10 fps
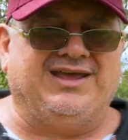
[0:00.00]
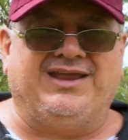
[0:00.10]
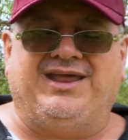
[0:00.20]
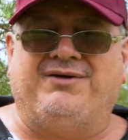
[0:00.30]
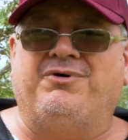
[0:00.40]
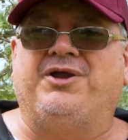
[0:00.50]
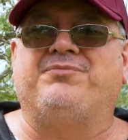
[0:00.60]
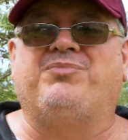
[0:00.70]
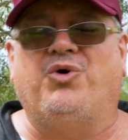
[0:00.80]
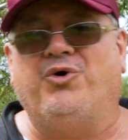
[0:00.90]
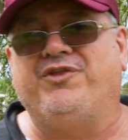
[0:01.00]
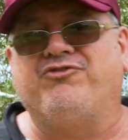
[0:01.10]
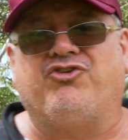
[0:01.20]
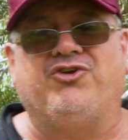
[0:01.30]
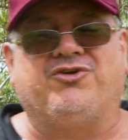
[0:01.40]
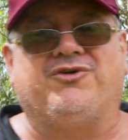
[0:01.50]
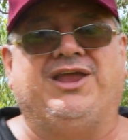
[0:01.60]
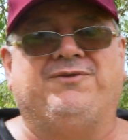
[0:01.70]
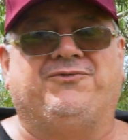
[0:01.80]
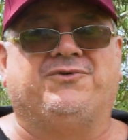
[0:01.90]
they wanted more than
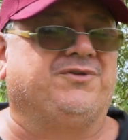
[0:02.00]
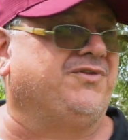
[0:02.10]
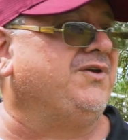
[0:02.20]
$2,000 for it.